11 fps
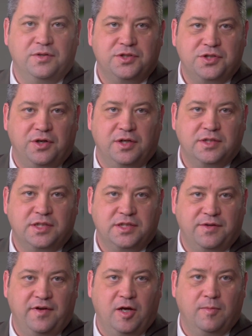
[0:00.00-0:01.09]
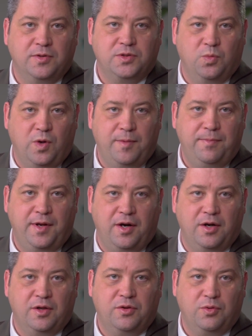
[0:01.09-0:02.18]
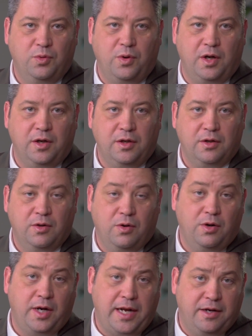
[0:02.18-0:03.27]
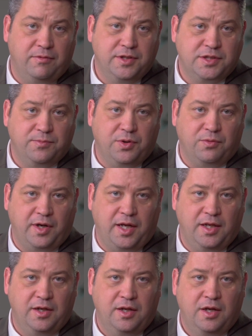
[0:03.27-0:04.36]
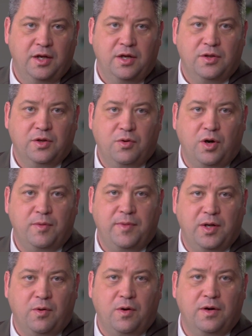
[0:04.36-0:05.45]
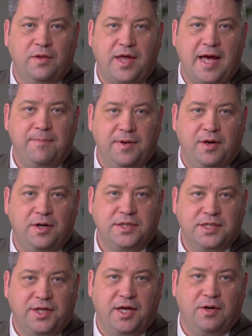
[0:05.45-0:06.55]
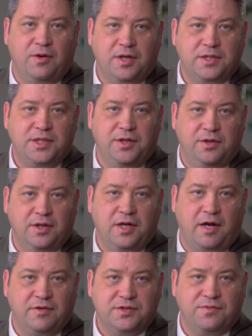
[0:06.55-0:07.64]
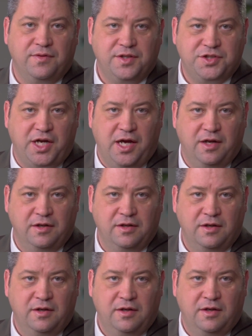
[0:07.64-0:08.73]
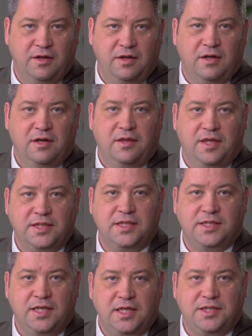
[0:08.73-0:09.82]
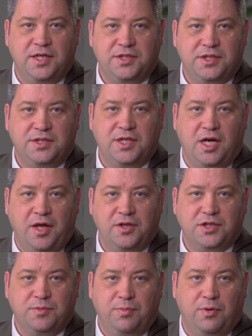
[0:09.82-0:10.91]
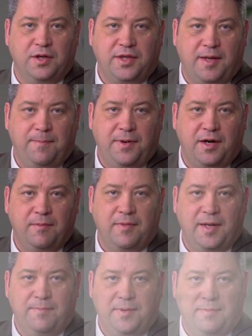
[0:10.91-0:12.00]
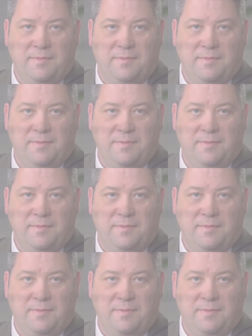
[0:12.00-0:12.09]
insurance is available to one parent through work or at a reasonable rate, the court may order that parent to get or continue the coverage for the child. This is in addition to other support that parent might be